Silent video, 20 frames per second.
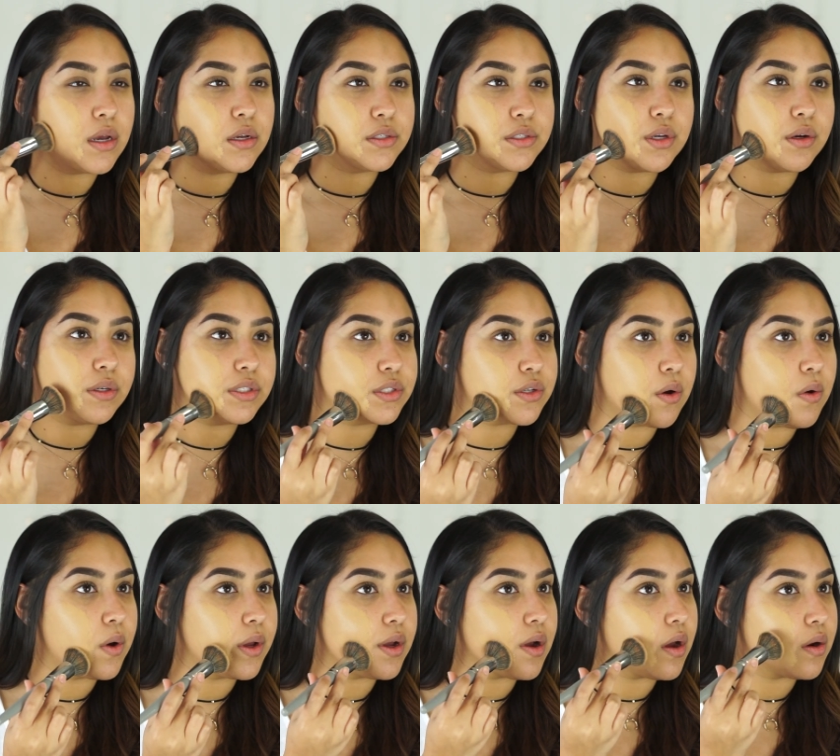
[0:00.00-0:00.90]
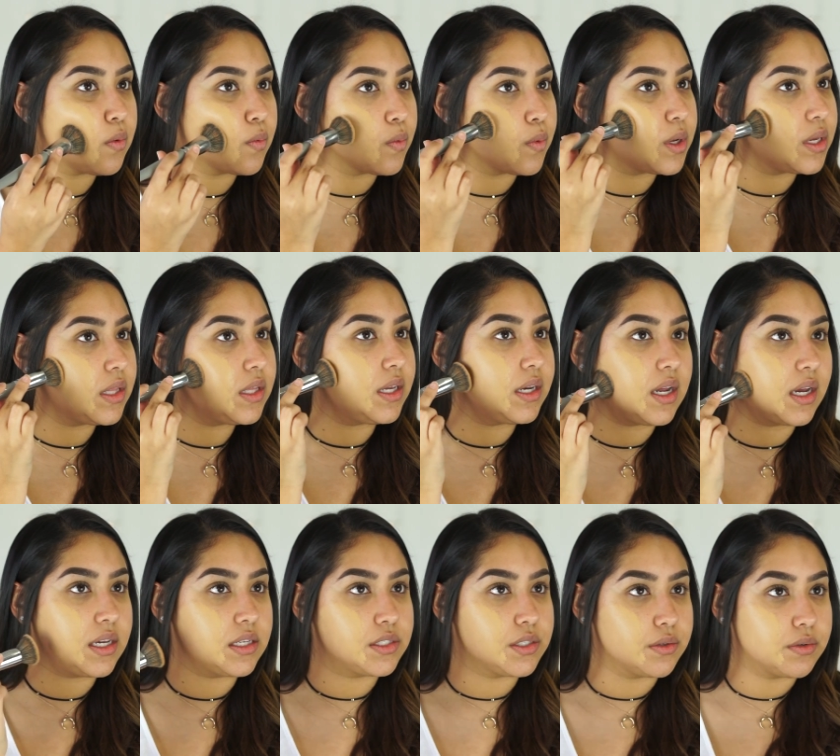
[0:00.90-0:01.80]
So it's going on really
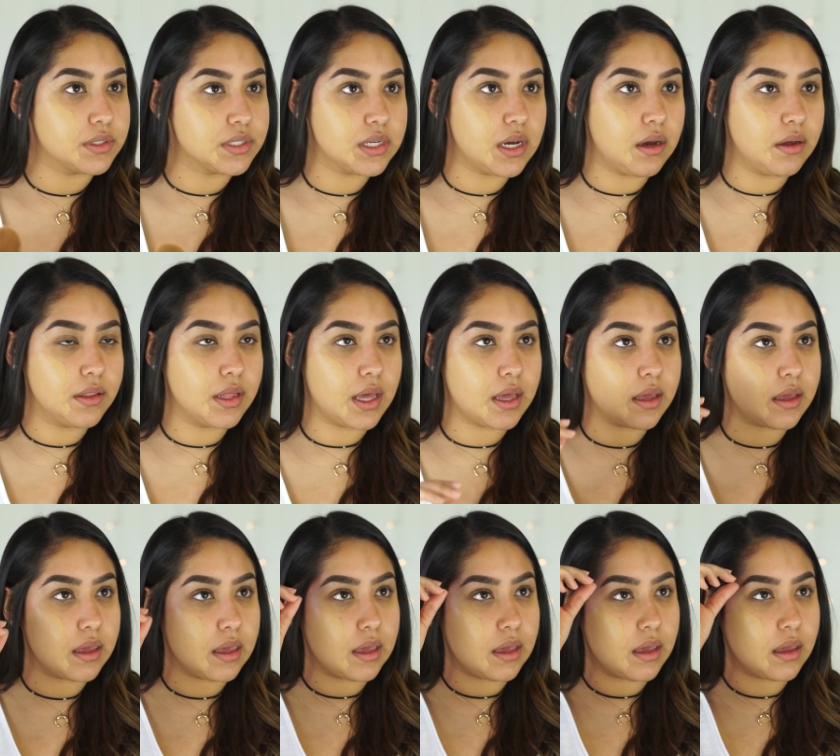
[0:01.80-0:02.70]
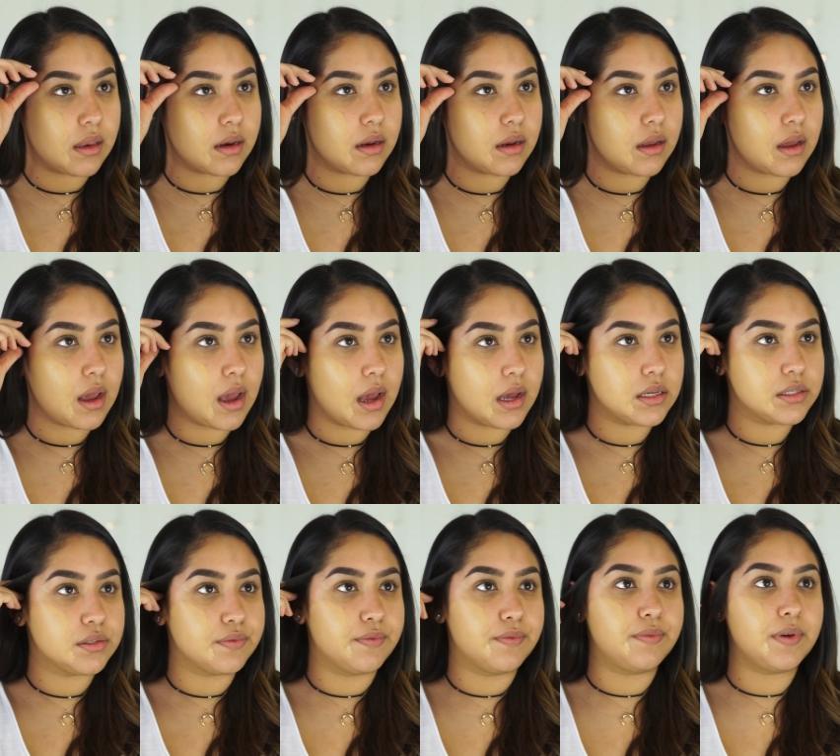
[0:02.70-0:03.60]
nice. You could tell that it
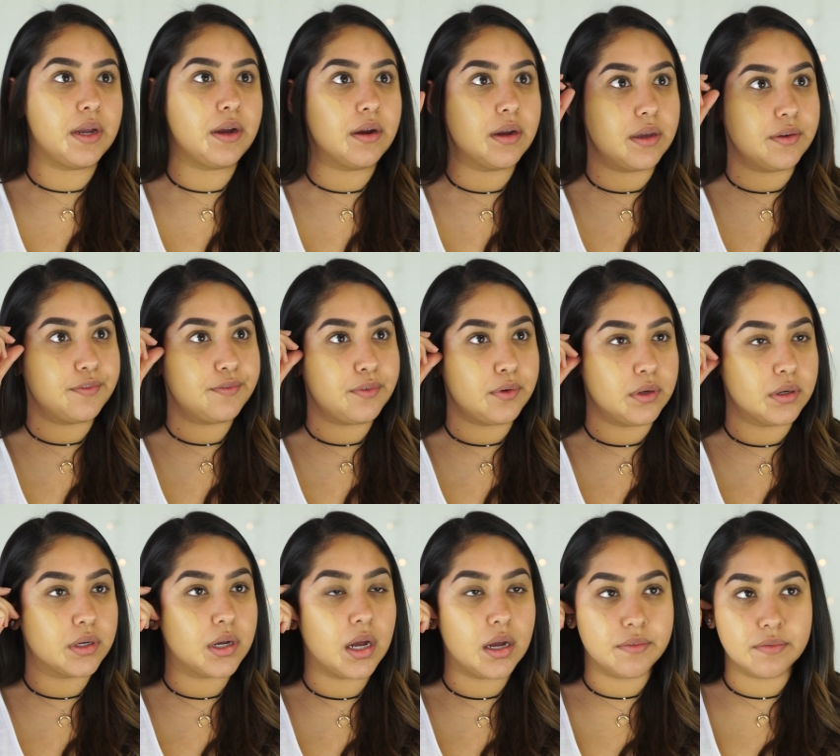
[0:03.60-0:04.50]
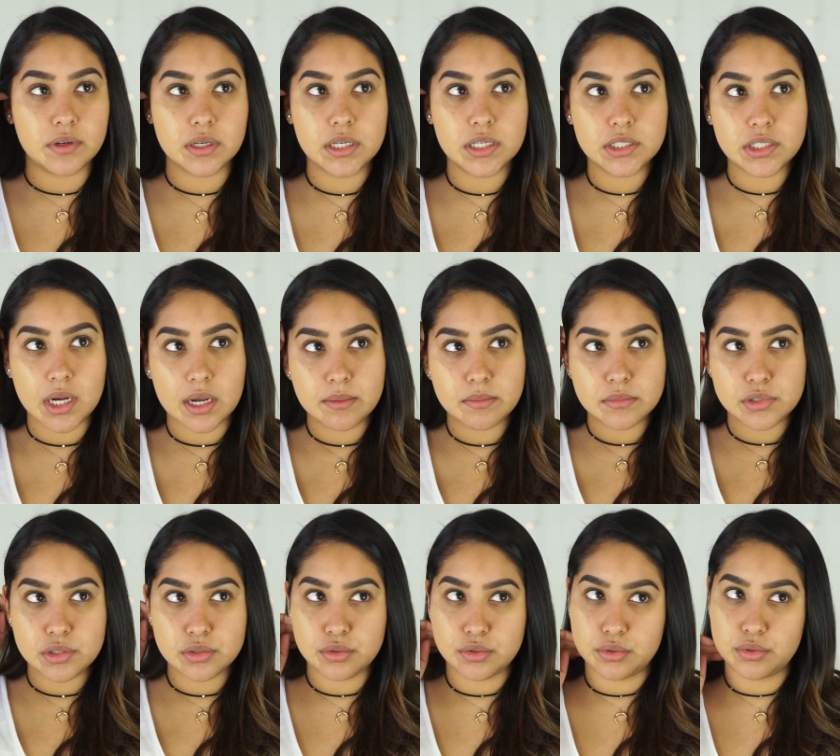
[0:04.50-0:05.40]
has very full coverage. I'm
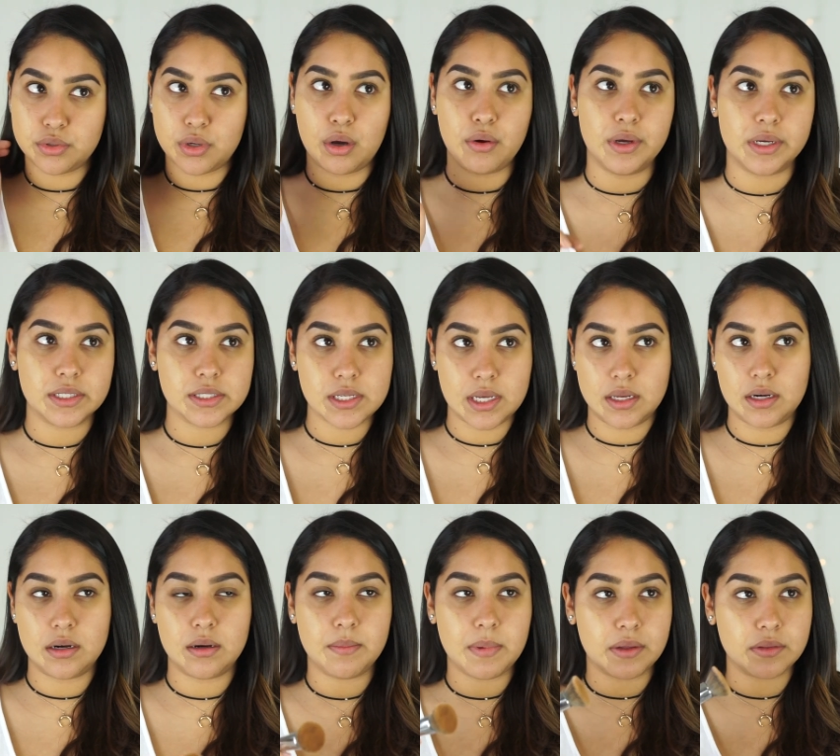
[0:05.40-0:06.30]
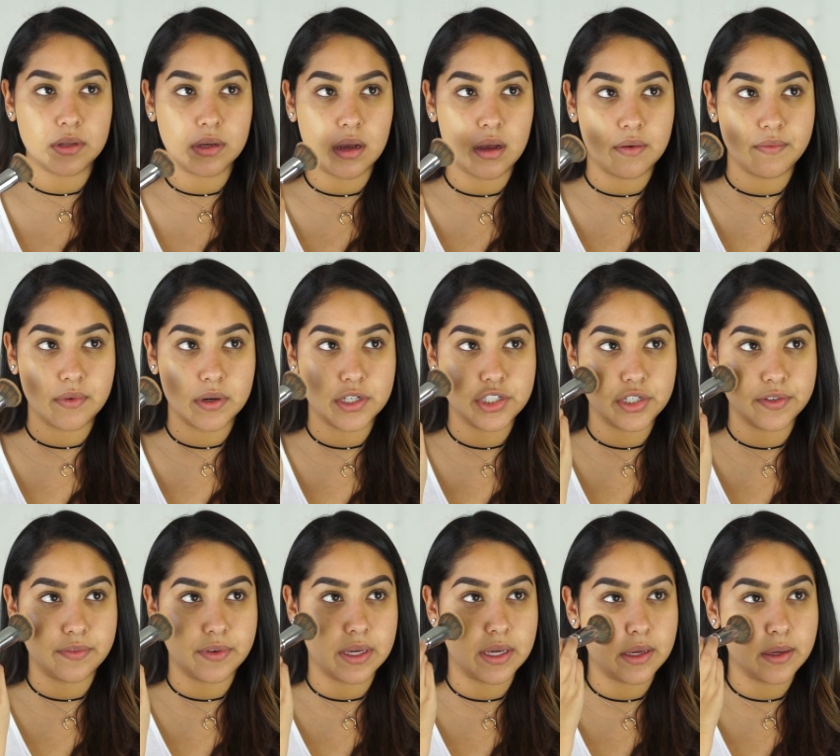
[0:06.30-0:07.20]
so excited about the coverage
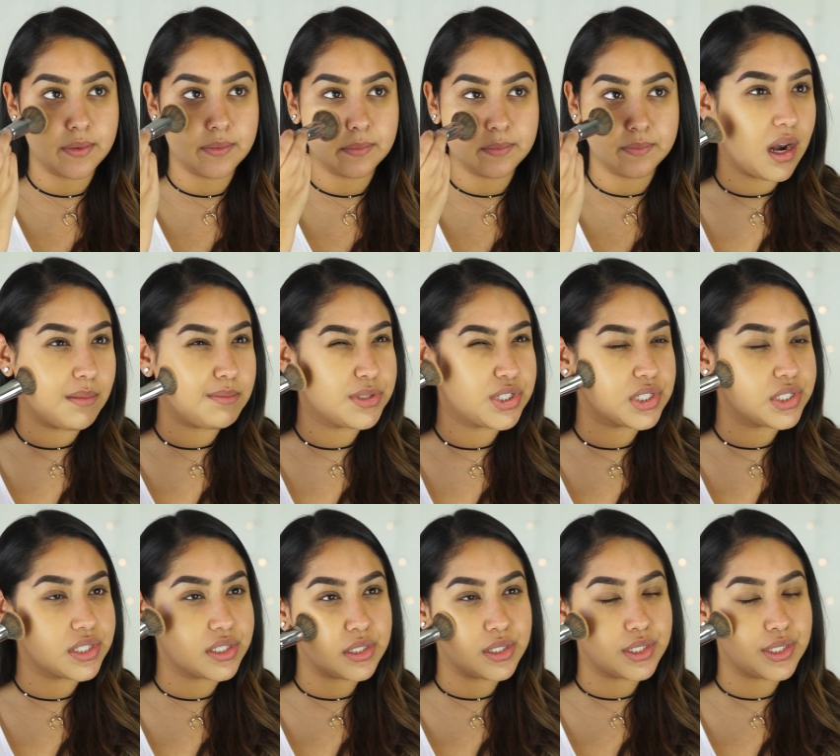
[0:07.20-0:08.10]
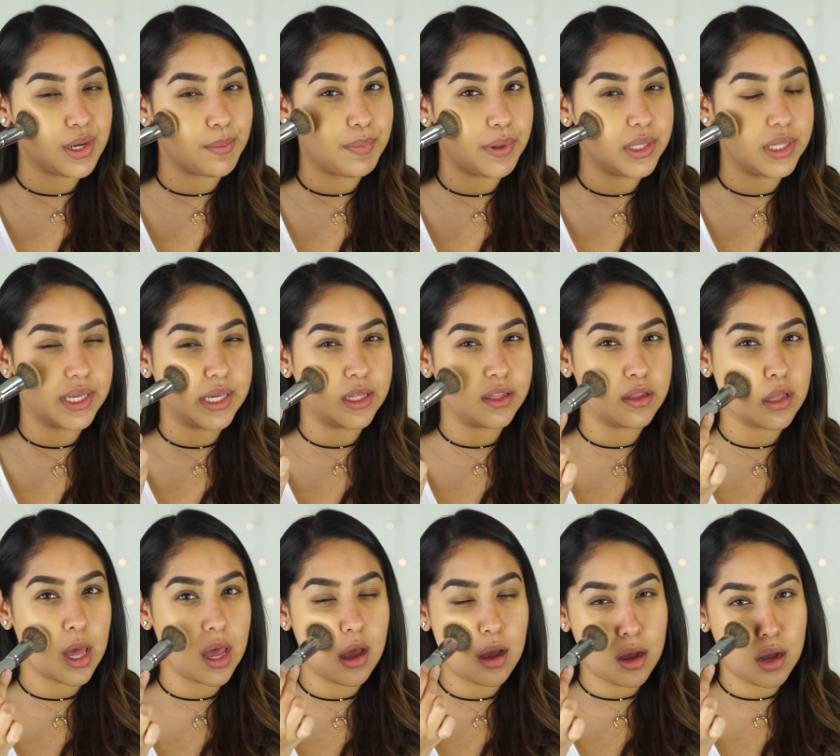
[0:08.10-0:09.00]
of it. And I'm just stippling
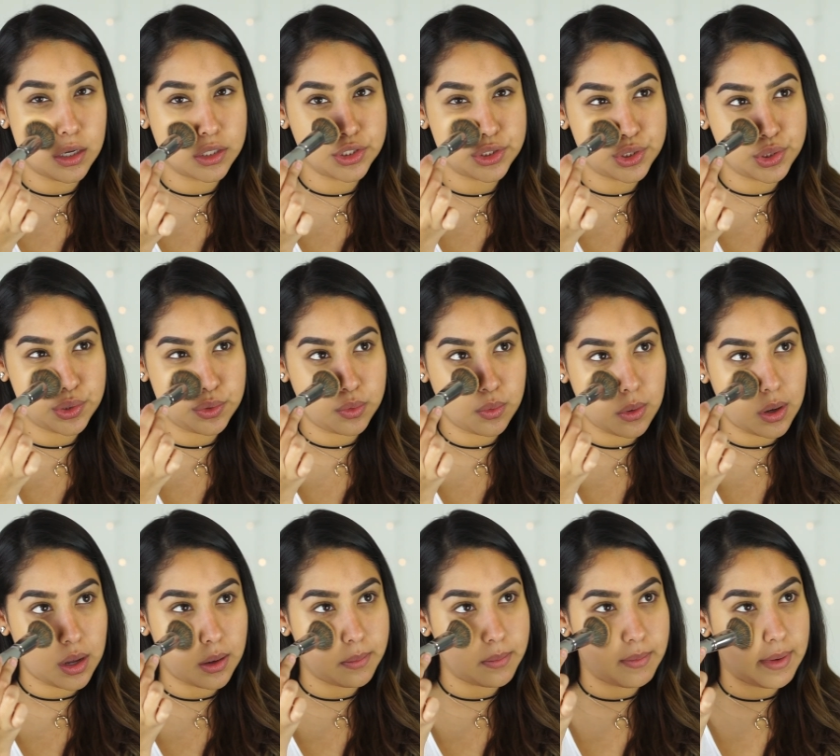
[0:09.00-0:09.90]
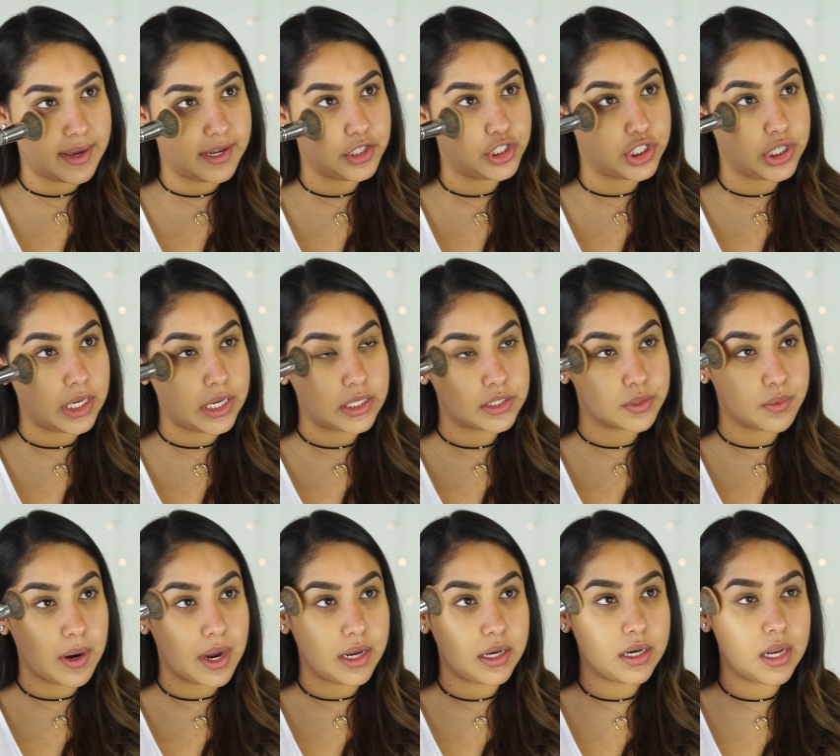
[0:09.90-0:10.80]
that onto my cheeks
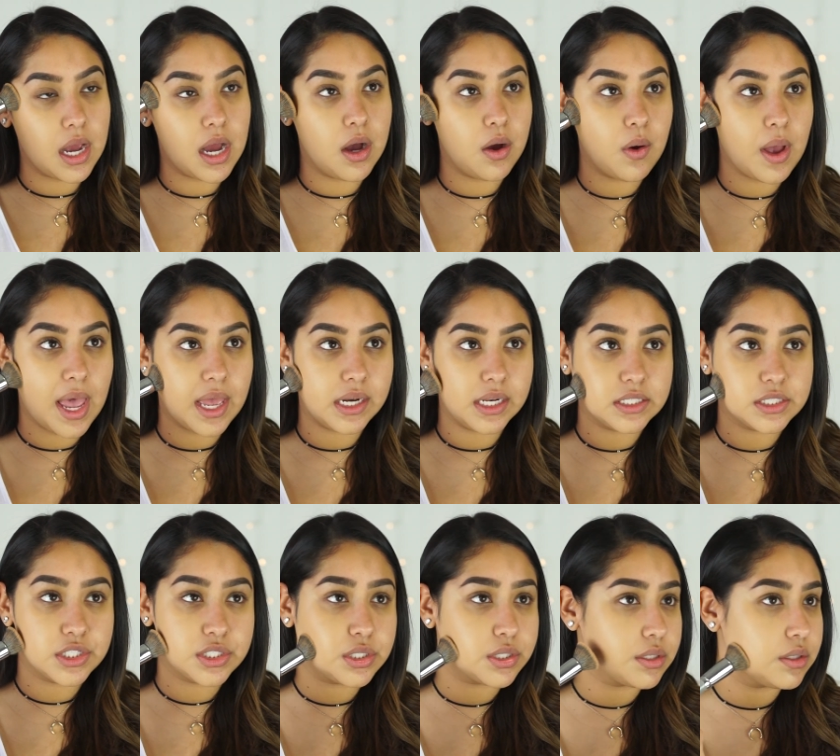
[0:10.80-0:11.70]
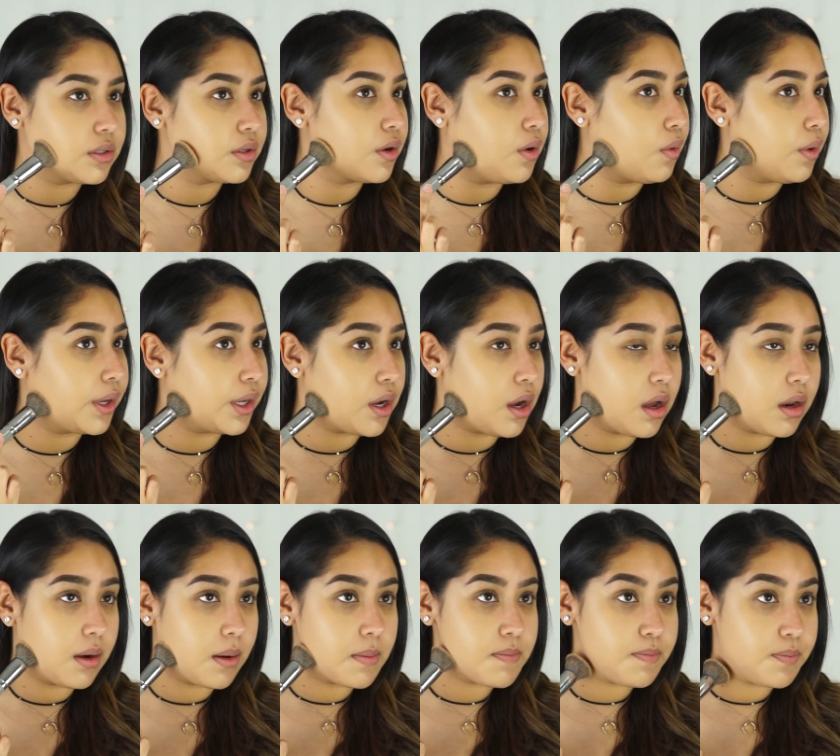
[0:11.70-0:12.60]
right now, and it's going
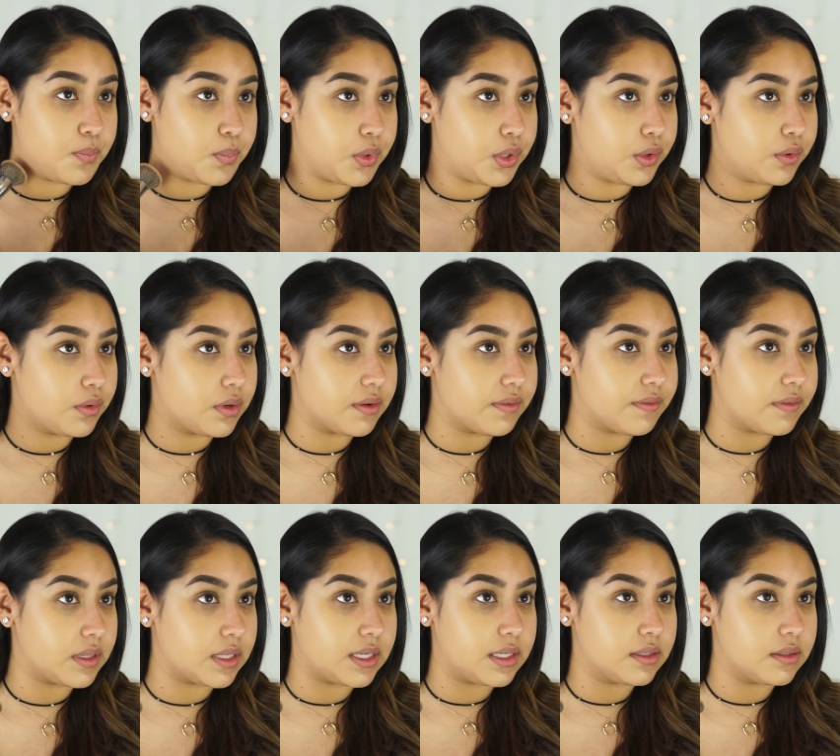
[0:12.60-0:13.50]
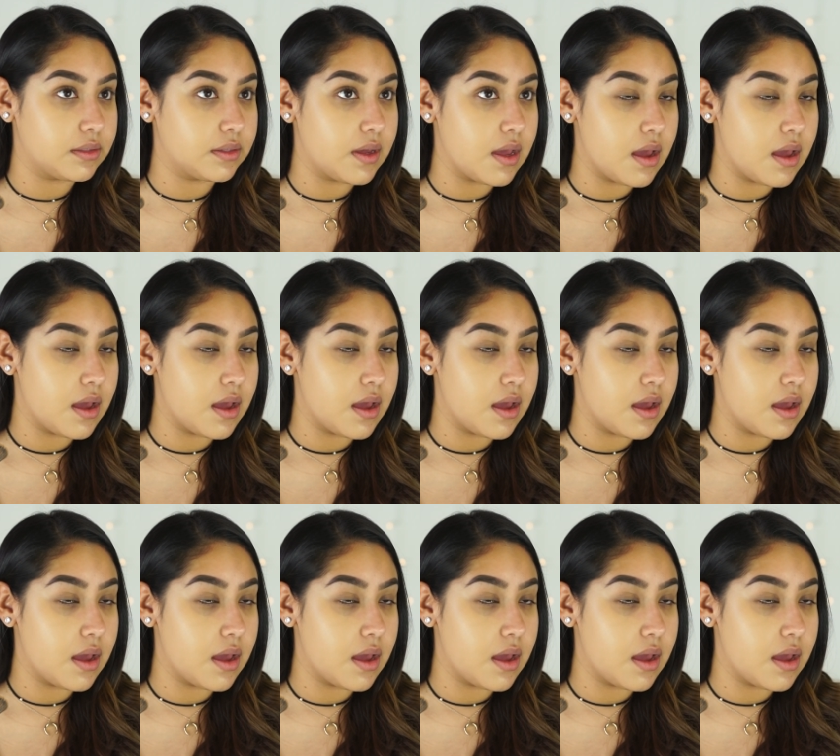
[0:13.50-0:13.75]
on beautifully.